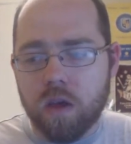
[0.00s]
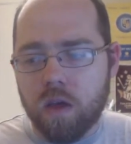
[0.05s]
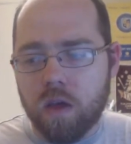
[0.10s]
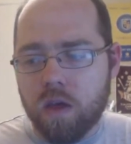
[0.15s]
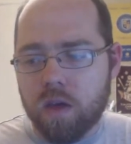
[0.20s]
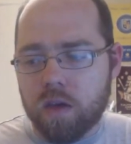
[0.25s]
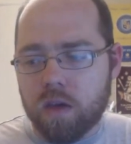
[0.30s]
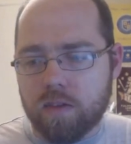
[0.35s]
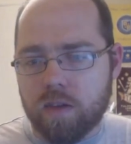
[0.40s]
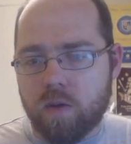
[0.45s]

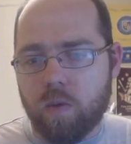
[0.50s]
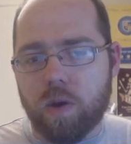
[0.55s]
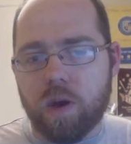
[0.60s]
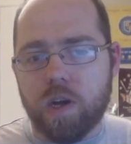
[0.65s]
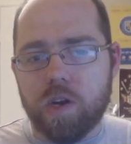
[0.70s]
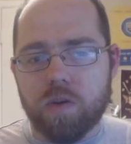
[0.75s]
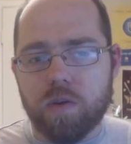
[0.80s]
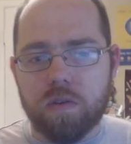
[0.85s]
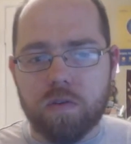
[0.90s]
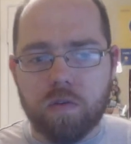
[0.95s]
Because I
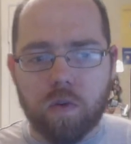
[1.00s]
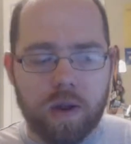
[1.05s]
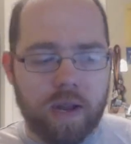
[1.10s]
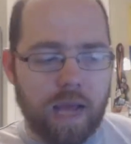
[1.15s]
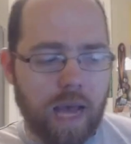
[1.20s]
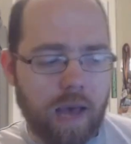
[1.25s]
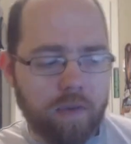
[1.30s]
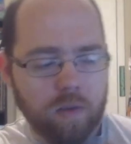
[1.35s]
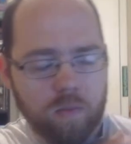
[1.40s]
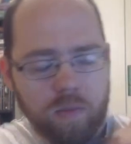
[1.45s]
wanted to avoid
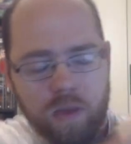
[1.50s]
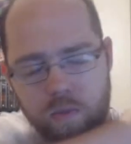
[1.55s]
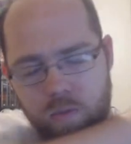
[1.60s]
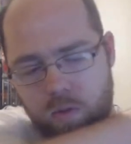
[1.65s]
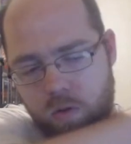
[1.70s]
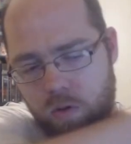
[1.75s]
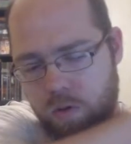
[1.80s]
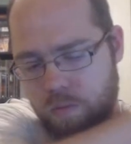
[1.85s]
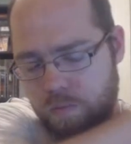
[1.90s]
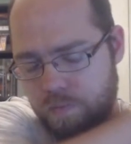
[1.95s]
having
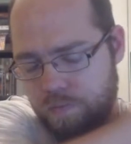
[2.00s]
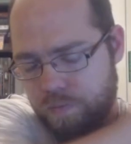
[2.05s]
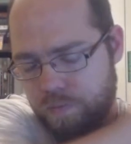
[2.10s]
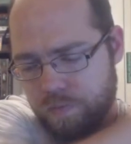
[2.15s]
people